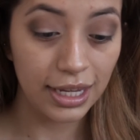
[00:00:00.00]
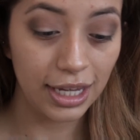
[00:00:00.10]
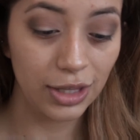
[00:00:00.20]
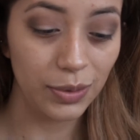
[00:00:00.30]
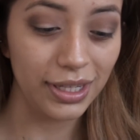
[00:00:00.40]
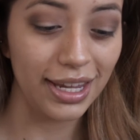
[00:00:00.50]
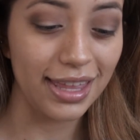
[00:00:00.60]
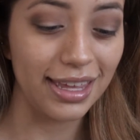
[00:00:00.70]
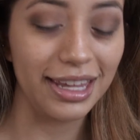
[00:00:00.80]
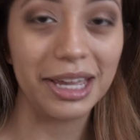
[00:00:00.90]
And the one thing I
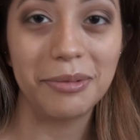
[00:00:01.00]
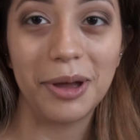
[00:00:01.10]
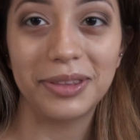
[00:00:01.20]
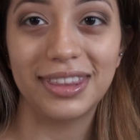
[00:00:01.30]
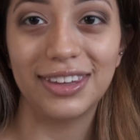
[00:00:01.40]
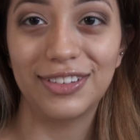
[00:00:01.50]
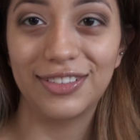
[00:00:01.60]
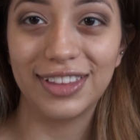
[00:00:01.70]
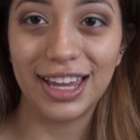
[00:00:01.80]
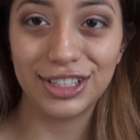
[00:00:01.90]
like about the
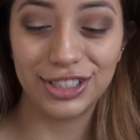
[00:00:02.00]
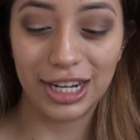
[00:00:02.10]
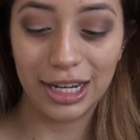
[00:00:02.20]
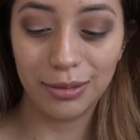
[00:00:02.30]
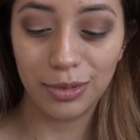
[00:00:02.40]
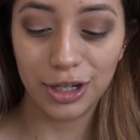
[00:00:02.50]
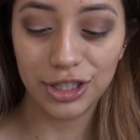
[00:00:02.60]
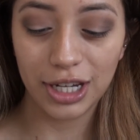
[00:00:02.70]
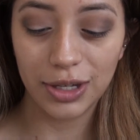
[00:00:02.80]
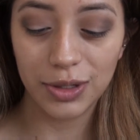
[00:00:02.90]
flat shading brush
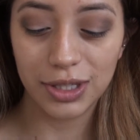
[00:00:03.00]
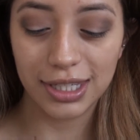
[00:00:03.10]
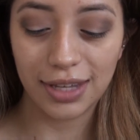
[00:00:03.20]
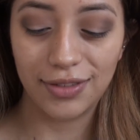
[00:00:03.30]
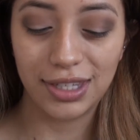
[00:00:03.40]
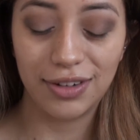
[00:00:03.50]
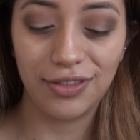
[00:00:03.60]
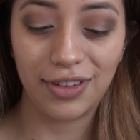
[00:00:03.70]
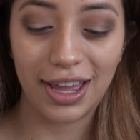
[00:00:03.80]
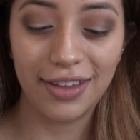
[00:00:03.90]
I use, the
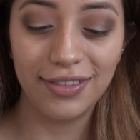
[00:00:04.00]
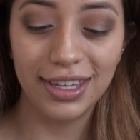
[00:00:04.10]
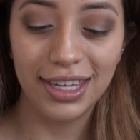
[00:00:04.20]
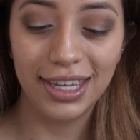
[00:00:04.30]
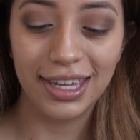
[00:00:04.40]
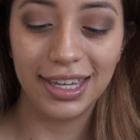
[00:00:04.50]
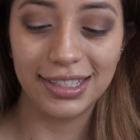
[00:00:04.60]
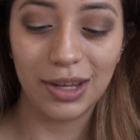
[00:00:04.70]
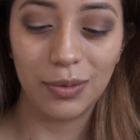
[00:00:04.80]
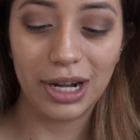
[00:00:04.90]
775, is
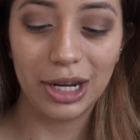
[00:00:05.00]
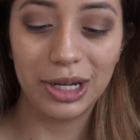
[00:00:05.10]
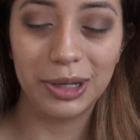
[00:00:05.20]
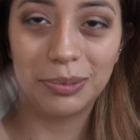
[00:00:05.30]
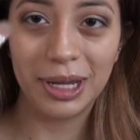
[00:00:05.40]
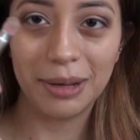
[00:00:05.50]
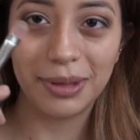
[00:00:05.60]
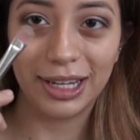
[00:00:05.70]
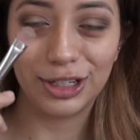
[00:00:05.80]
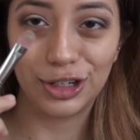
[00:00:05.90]
that when I pick up
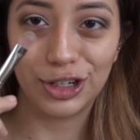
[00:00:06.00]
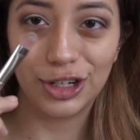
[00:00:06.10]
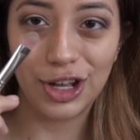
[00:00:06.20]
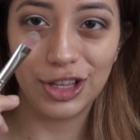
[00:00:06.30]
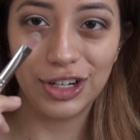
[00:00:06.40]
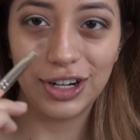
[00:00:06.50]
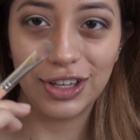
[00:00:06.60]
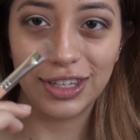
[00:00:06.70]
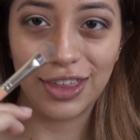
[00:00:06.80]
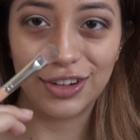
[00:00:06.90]
like a darker color
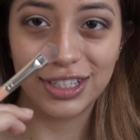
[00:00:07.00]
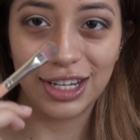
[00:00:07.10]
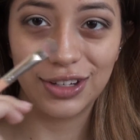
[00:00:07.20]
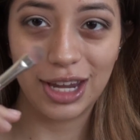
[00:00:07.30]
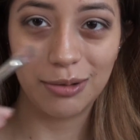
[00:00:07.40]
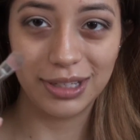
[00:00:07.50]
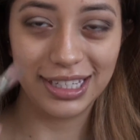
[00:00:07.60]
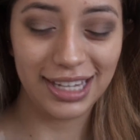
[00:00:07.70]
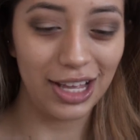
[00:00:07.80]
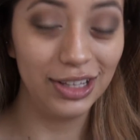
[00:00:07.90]
on the other side, you can't really
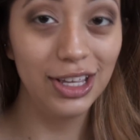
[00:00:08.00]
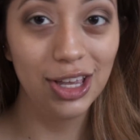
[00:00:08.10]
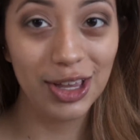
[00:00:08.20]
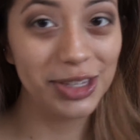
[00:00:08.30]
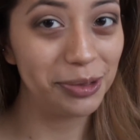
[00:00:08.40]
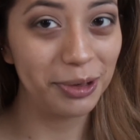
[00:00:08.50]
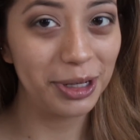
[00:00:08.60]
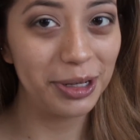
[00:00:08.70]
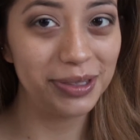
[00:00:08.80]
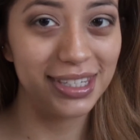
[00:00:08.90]
tell. So we're going
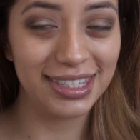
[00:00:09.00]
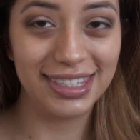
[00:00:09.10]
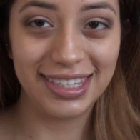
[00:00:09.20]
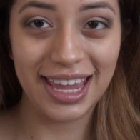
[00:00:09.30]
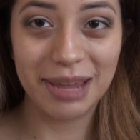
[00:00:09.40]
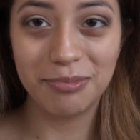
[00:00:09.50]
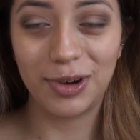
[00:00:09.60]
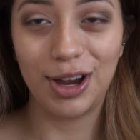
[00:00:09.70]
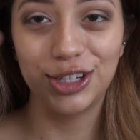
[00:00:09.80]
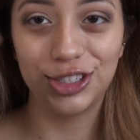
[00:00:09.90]
to use the same
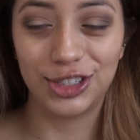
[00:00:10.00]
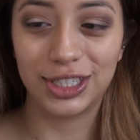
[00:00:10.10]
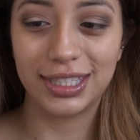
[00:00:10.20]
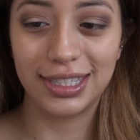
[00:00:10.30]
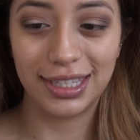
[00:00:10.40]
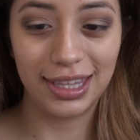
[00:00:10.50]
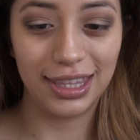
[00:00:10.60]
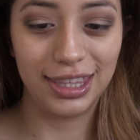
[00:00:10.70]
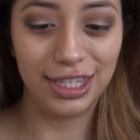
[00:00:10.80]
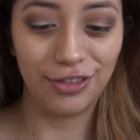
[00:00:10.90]
brush, just
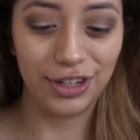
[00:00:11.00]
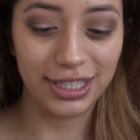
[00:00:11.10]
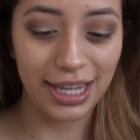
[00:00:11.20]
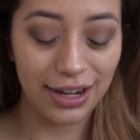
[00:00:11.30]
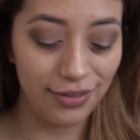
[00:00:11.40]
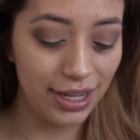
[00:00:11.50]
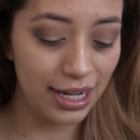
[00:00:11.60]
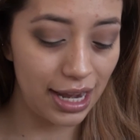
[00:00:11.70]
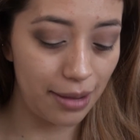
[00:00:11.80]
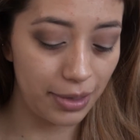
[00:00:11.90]
different side of it,
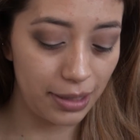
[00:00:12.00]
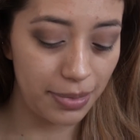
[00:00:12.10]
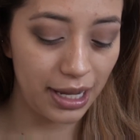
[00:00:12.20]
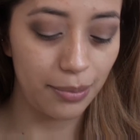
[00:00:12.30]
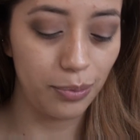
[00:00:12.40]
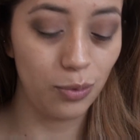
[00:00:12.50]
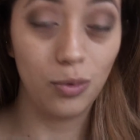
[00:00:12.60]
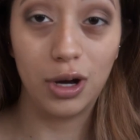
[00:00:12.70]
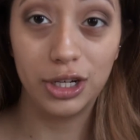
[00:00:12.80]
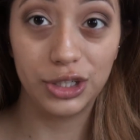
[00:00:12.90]
and I'm going to pick up
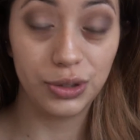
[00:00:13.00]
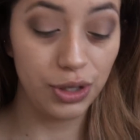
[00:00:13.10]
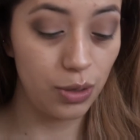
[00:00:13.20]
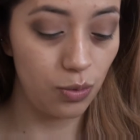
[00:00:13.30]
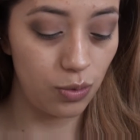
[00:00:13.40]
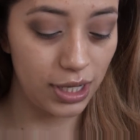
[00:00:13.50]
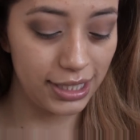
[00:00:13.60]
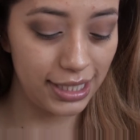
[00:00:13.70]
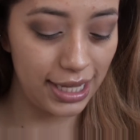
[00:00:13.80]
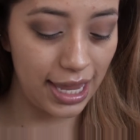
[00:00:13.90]
Wanderer
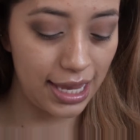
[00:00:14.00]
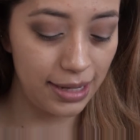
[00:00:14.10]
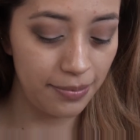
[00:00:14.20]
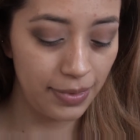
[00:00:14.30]
once again.